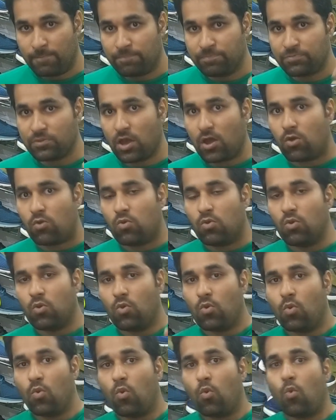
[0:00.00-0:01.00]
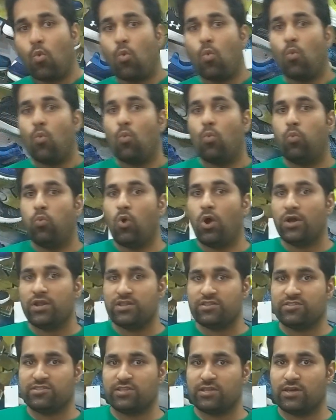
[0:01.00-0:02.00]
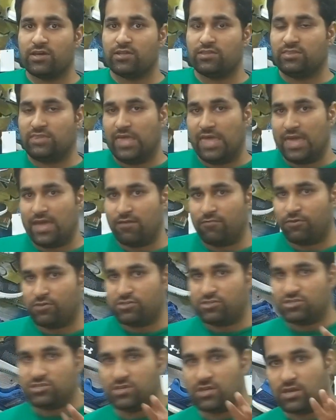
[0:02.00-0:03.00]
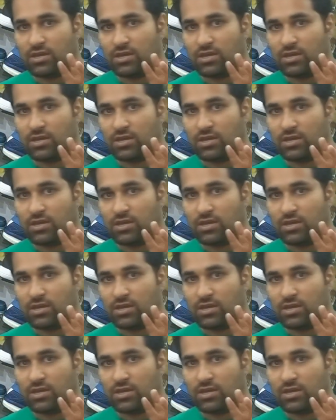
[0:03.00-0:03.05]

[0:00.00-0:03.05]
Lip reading: Now, what is the thing which